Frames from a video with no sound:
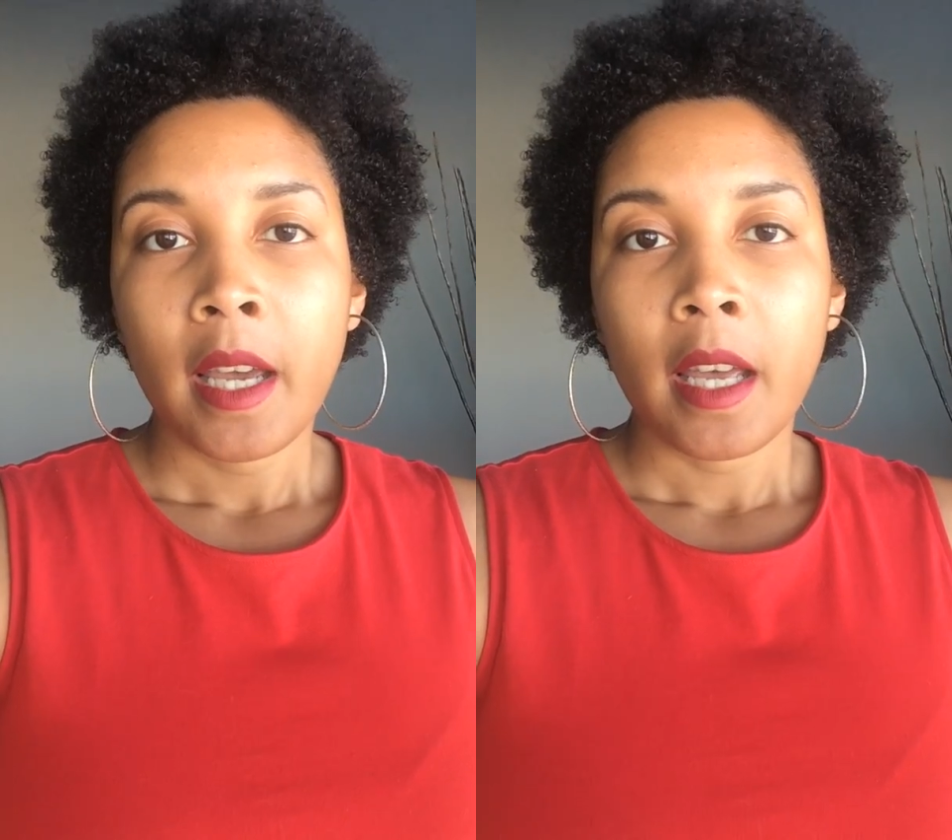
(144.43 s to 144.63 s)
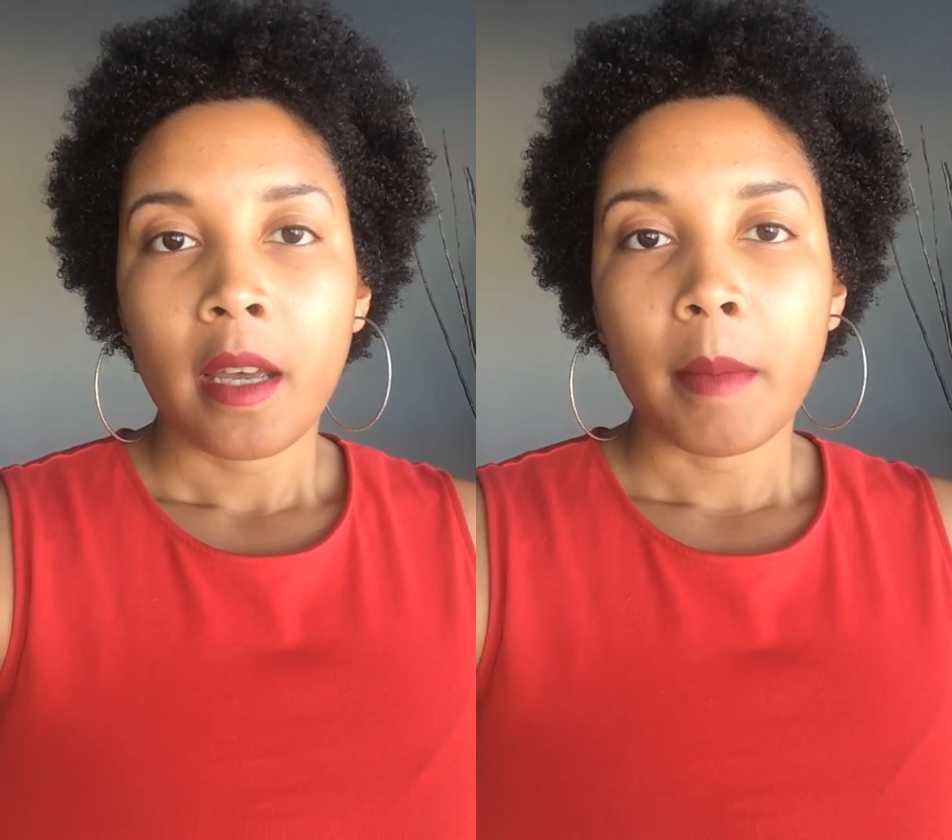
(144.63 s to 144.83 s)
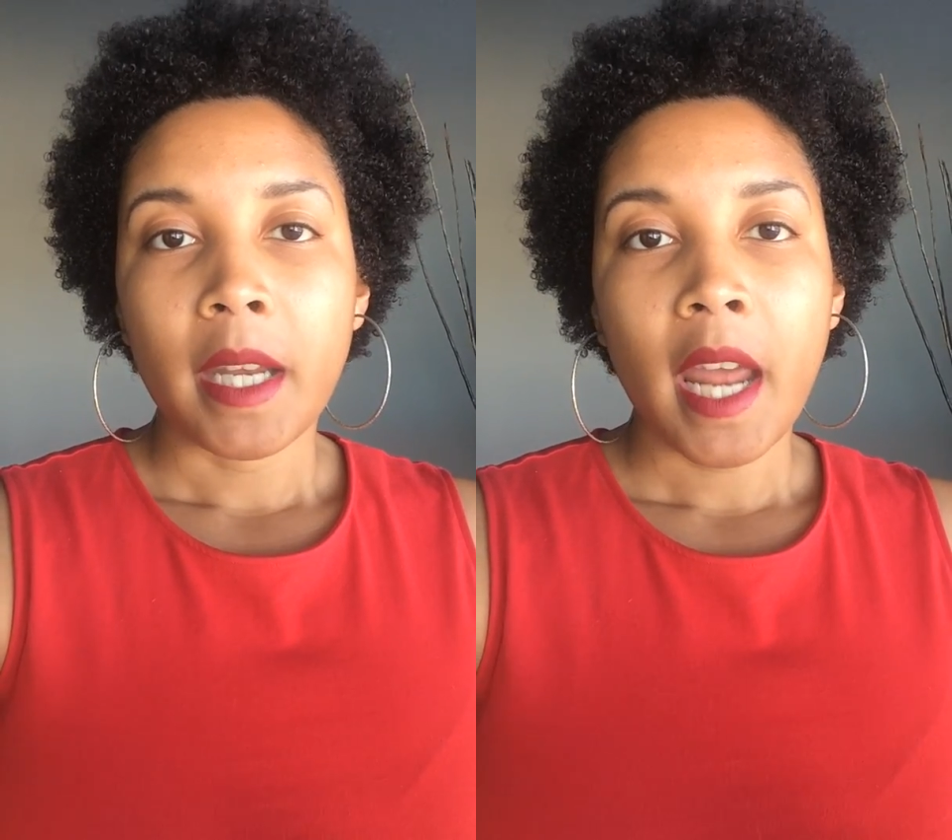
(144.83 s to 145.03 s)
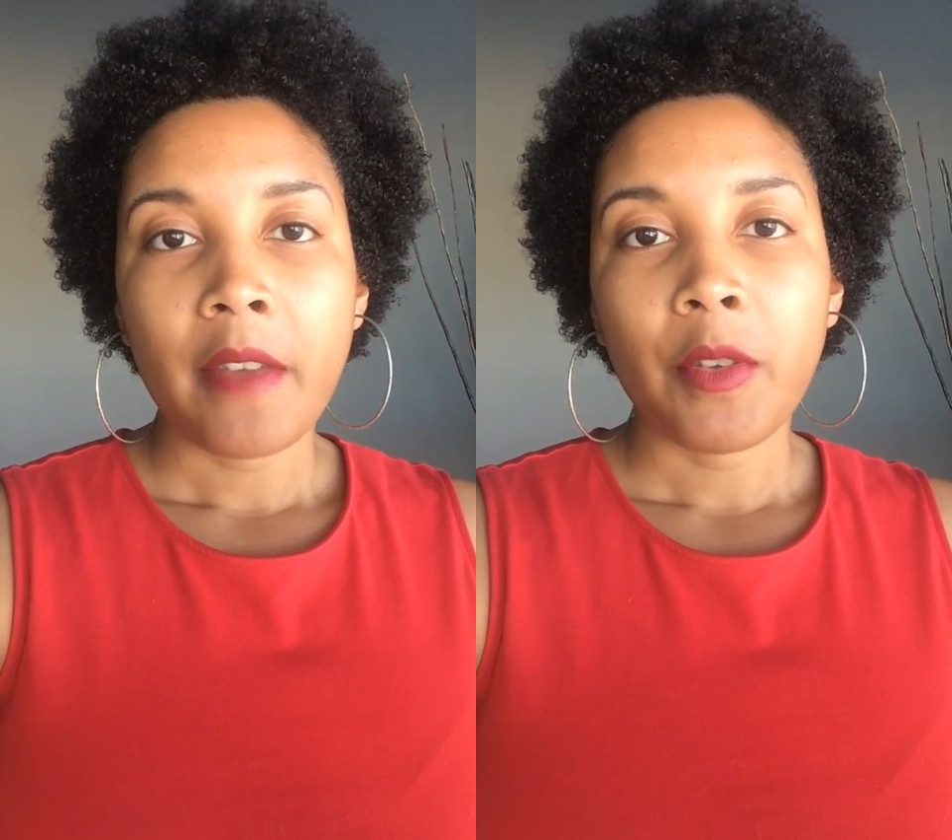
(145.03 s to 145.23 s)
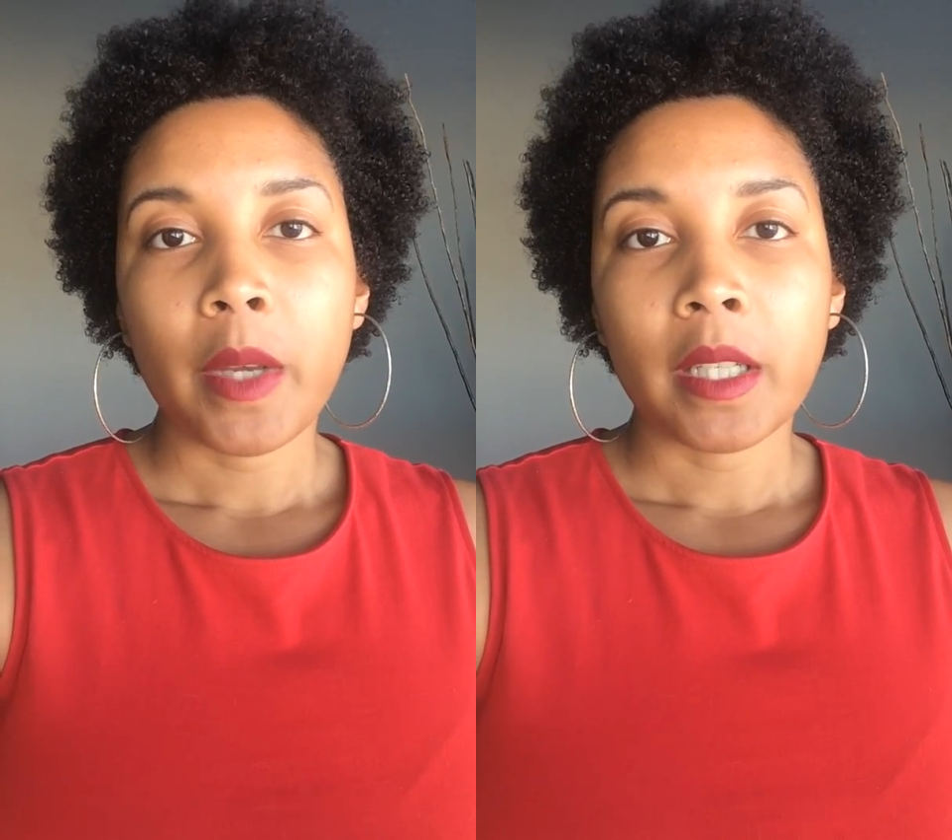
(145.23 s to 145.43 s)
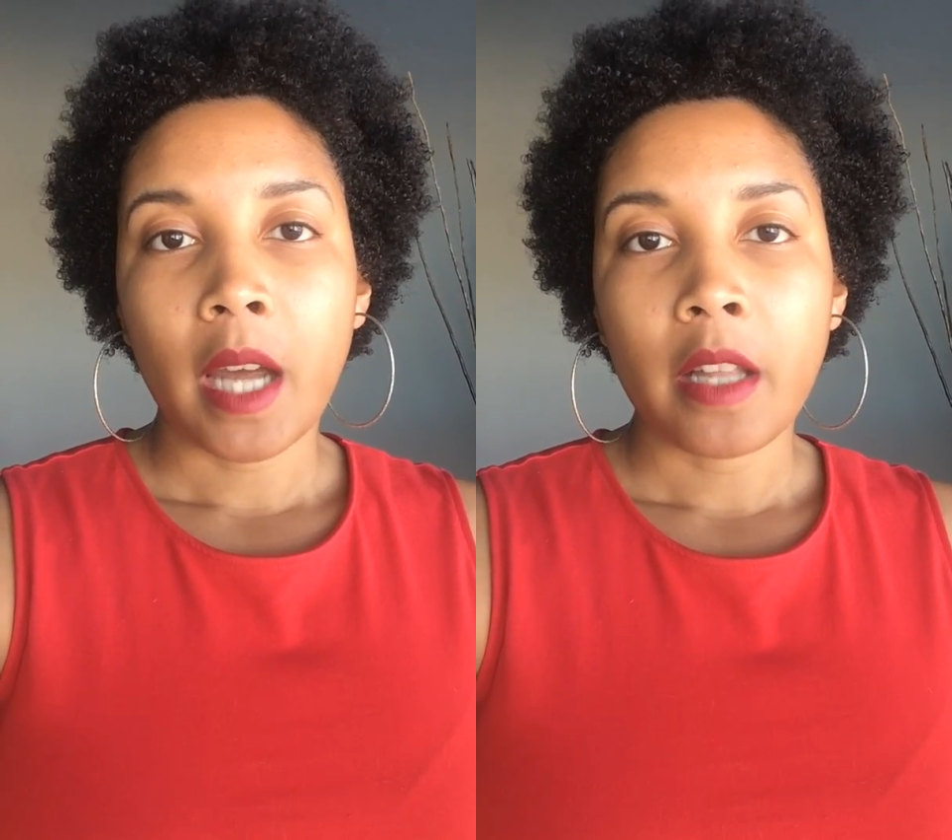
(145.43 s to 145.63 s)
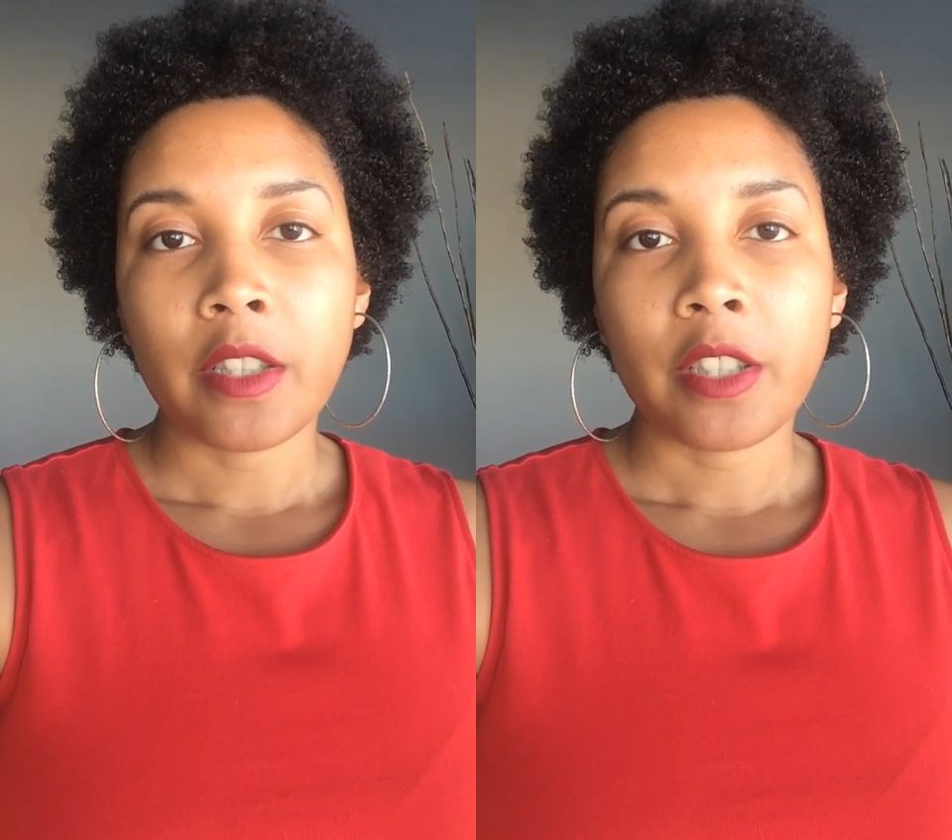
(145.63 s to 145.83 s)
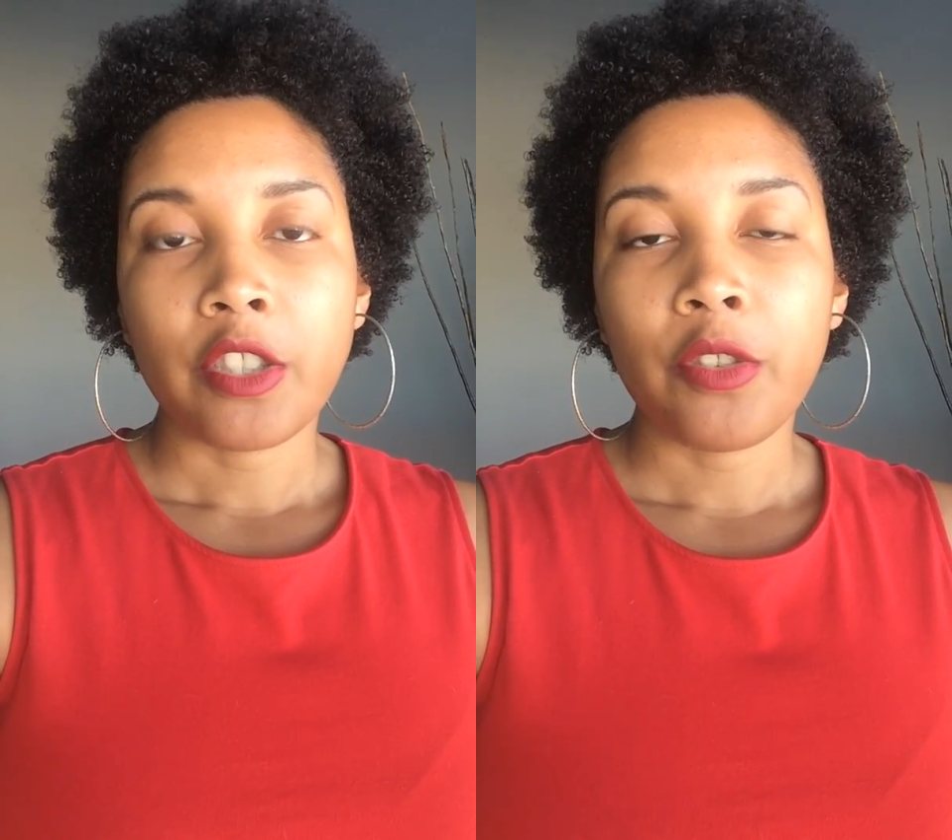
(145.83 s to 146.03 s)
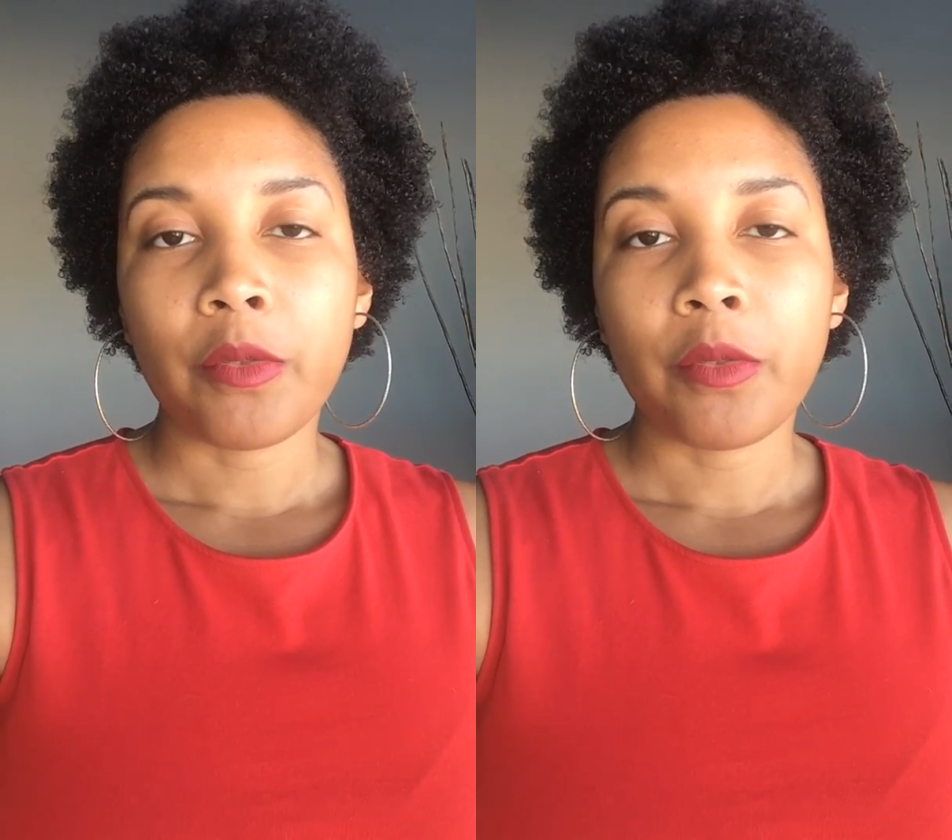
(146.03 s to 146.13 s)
and have you acknowledge that